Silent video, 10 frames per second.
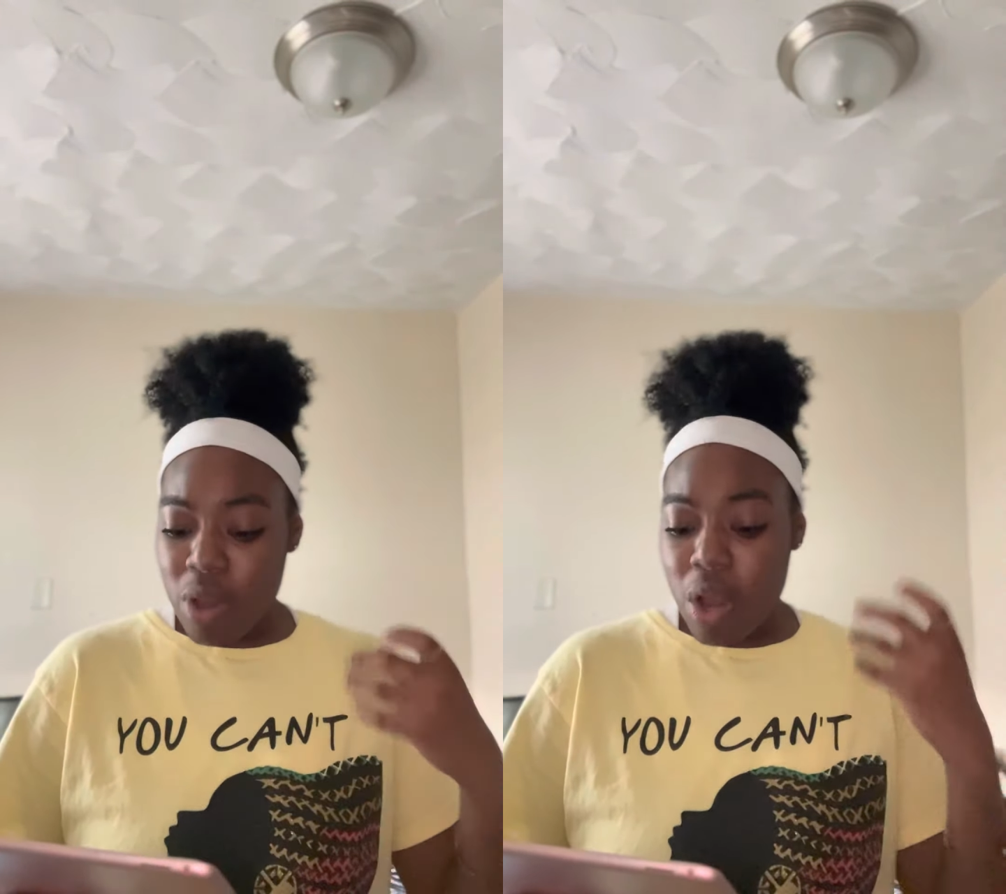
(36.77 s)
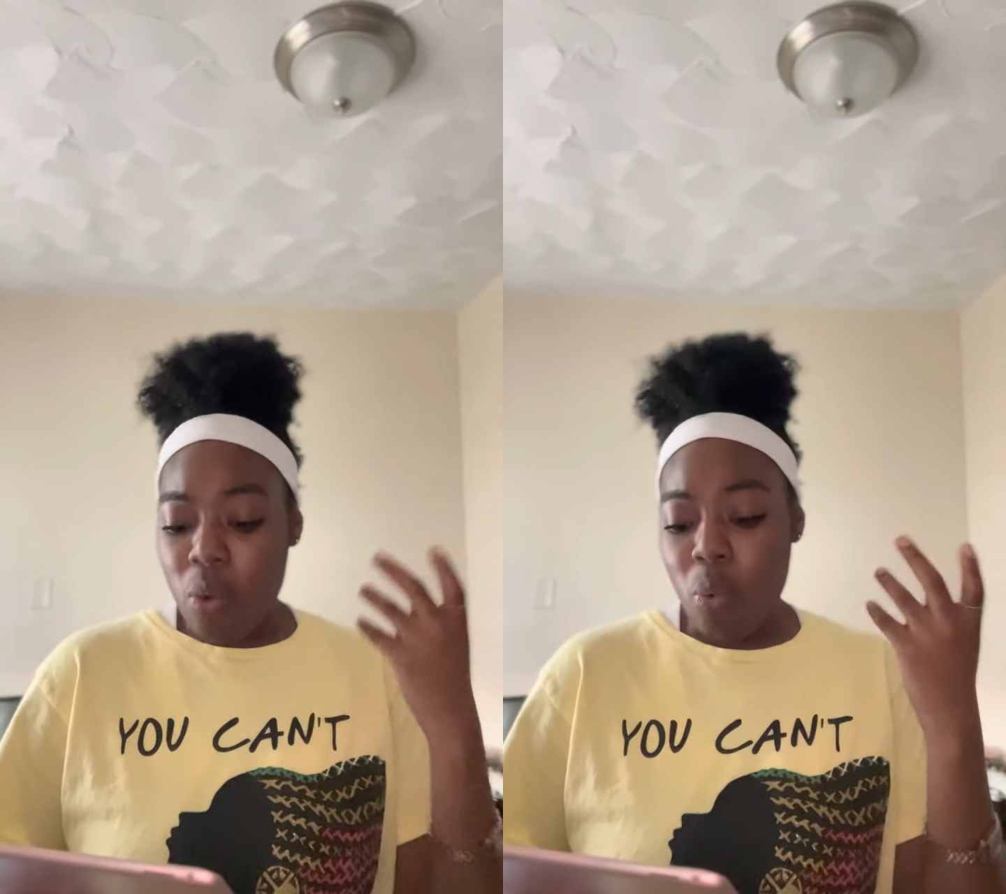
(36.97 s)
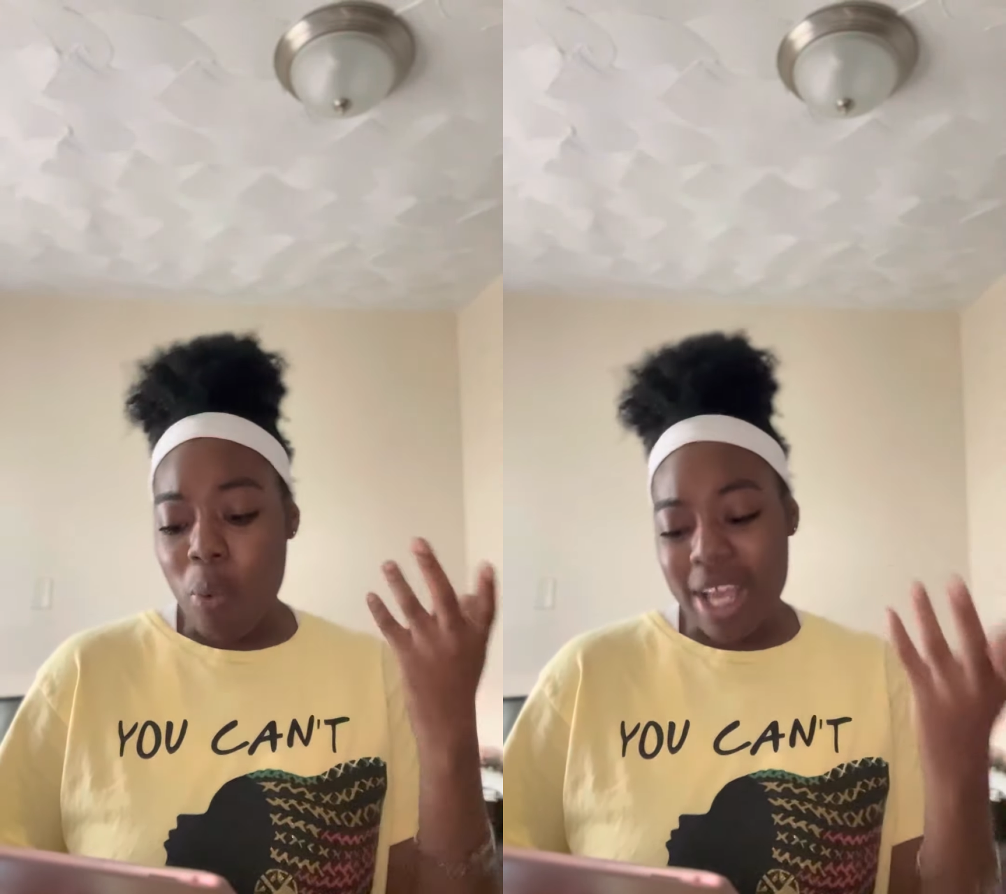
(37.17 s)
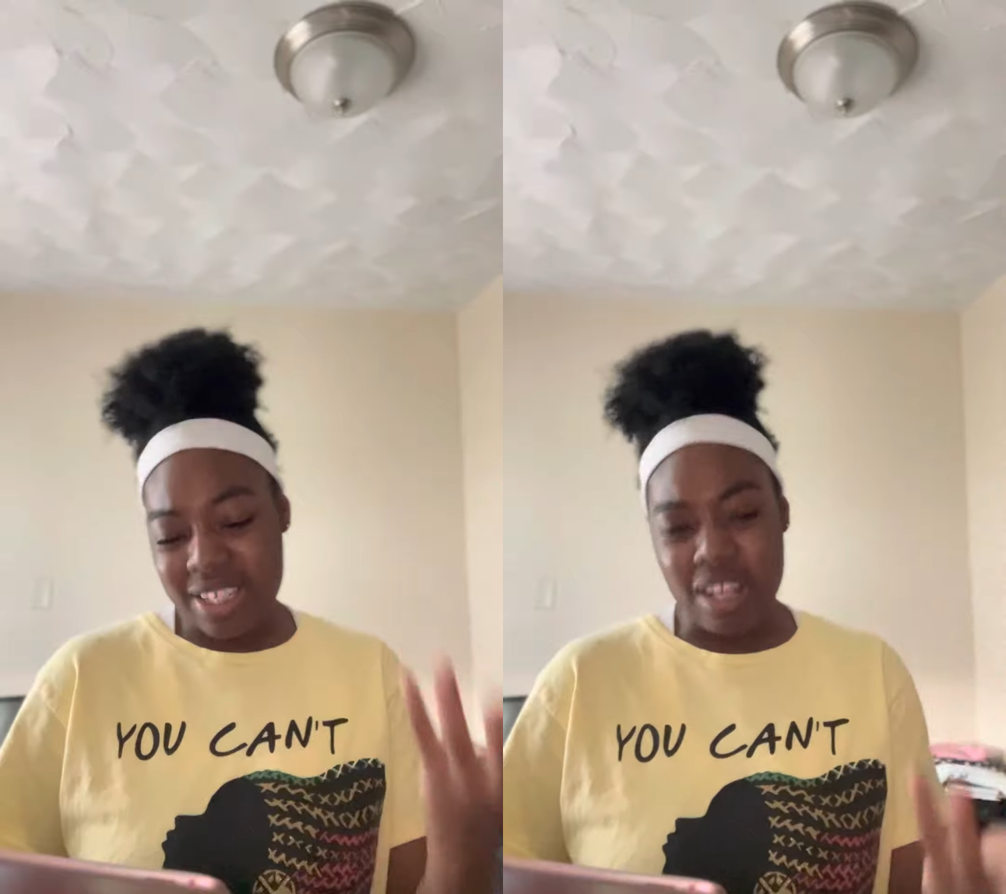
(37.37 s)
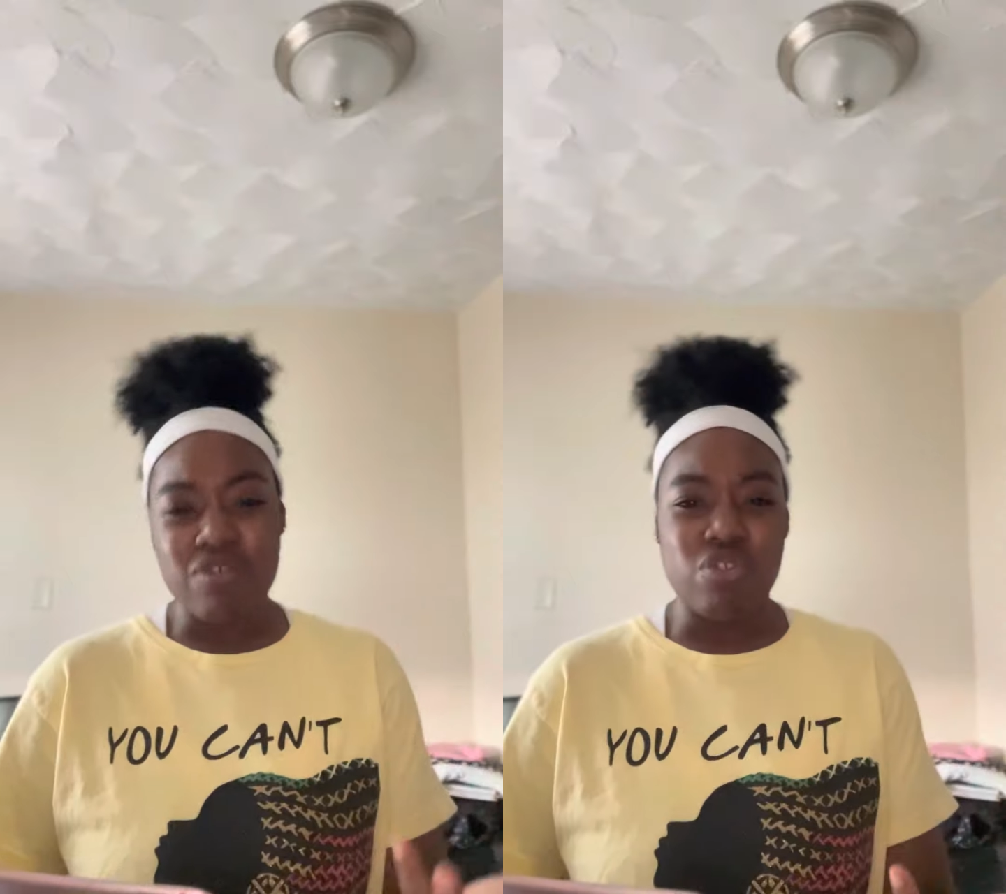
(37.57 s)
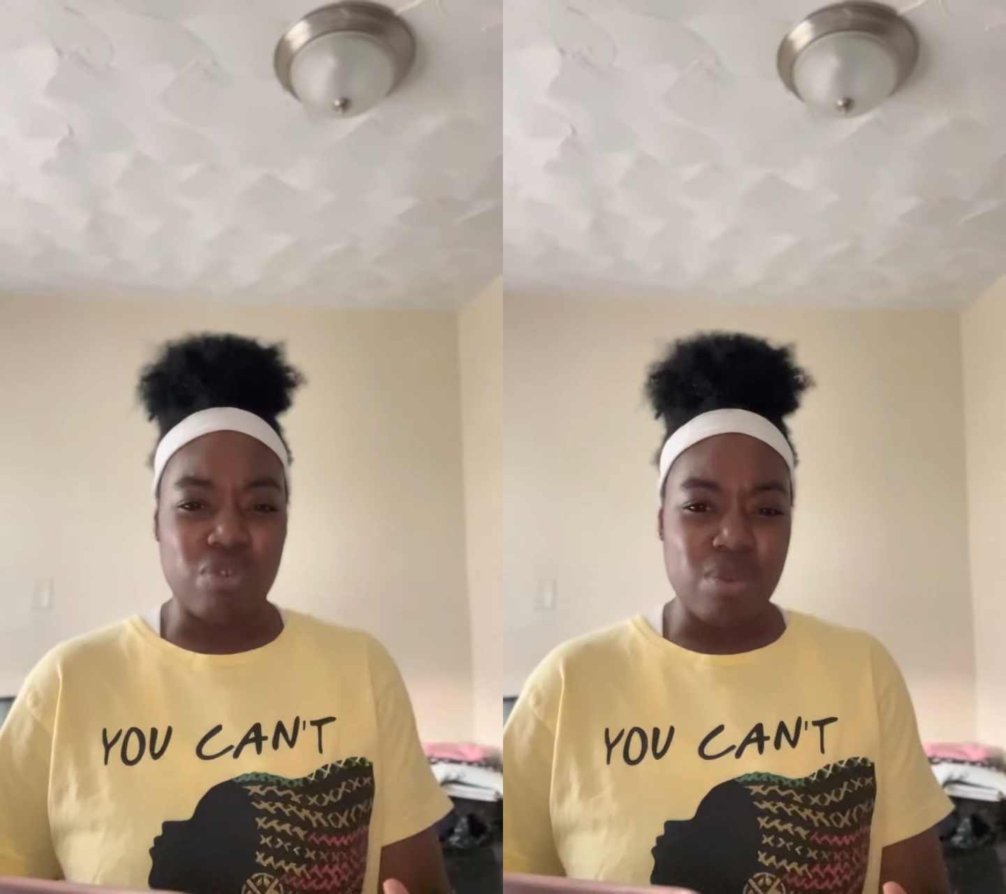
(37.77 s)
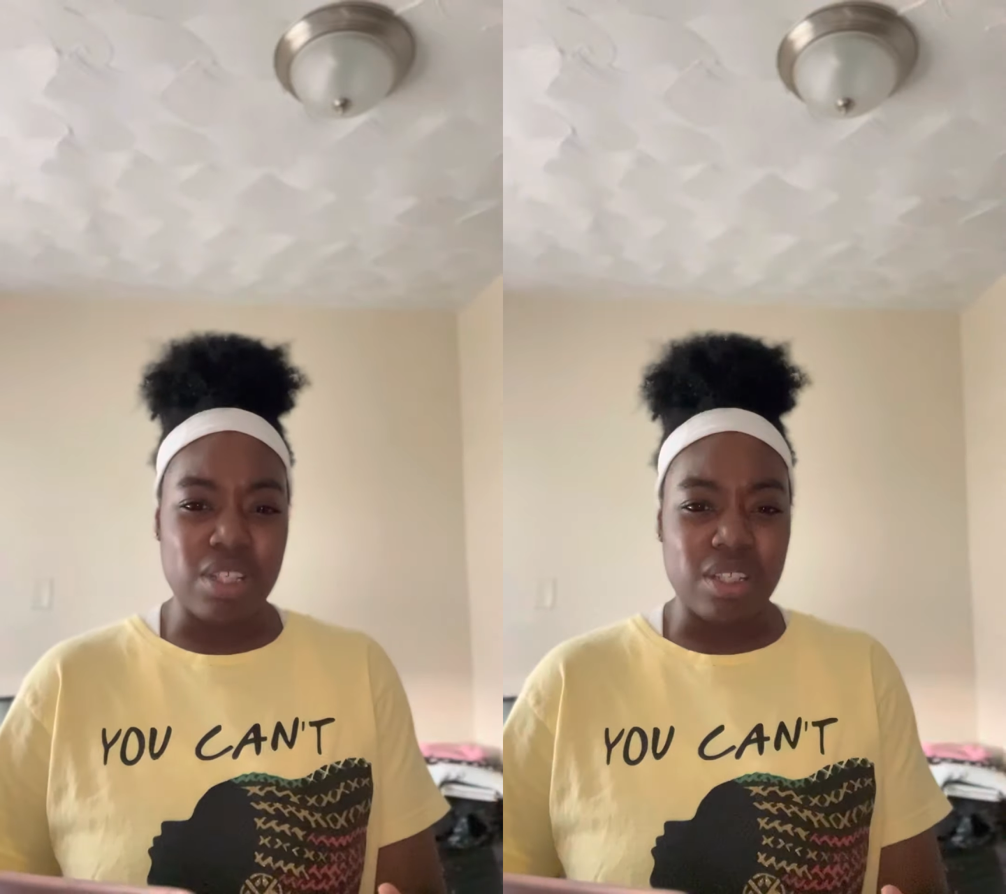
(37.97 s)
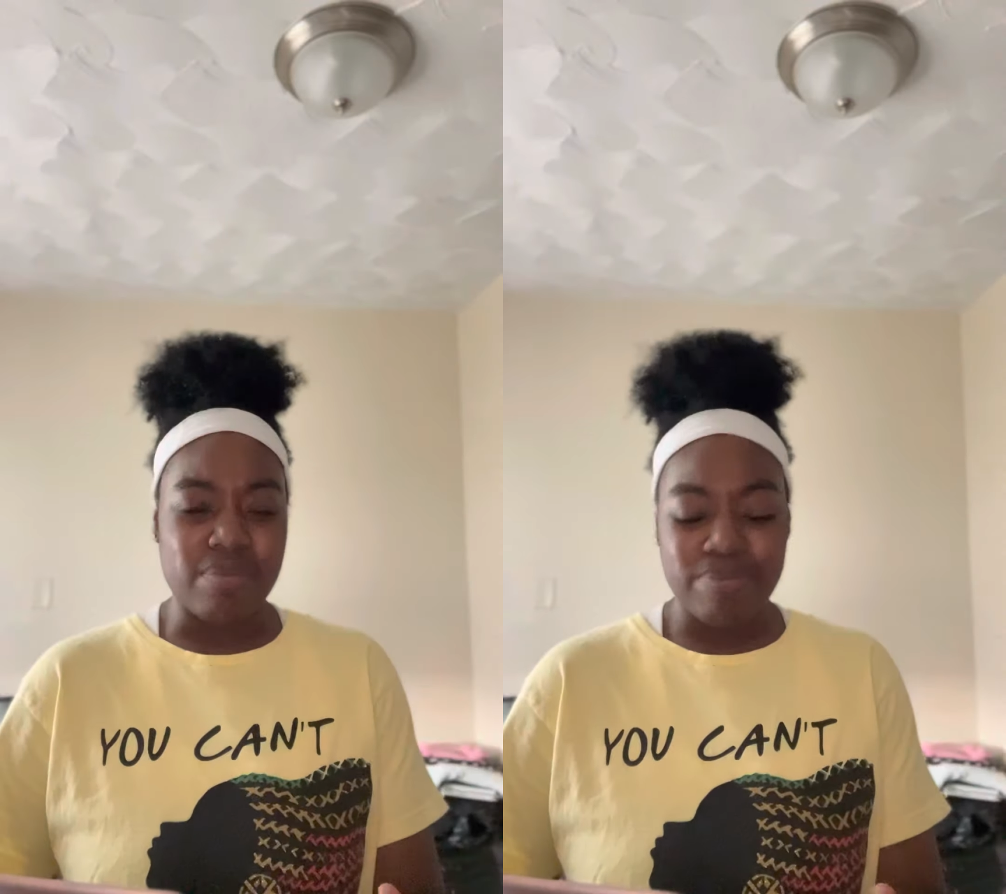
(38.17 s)
west of
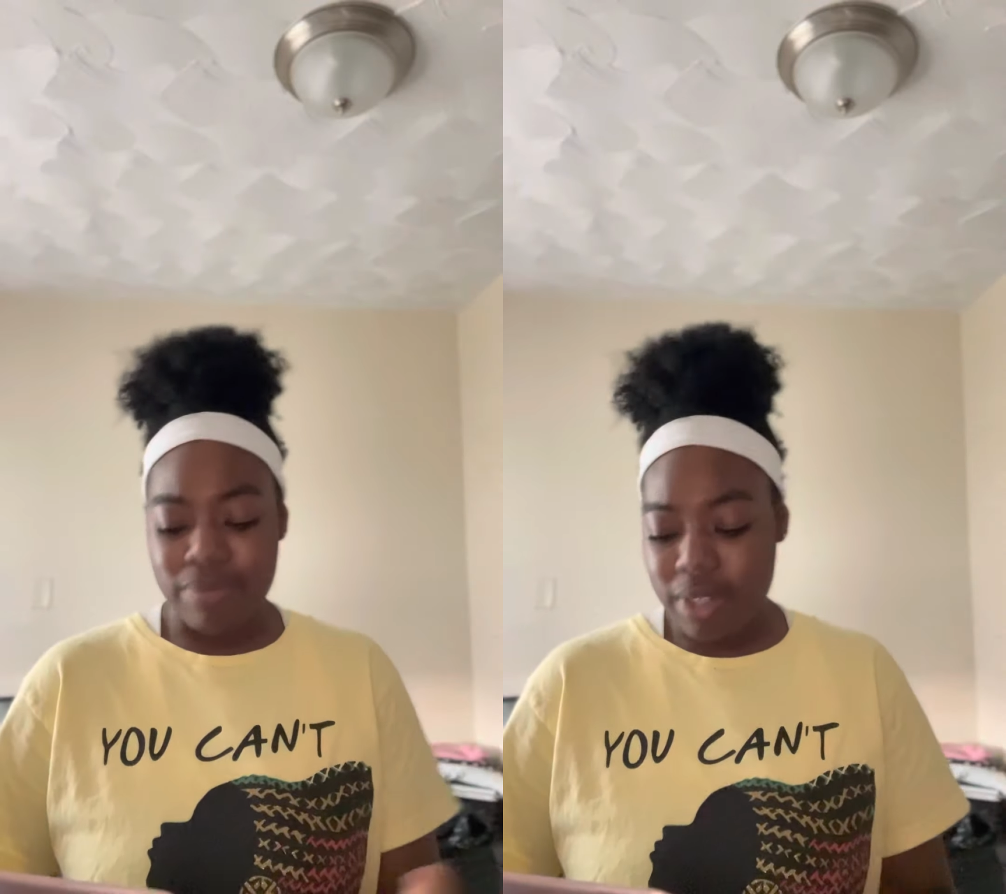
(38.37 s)
Jerusalem.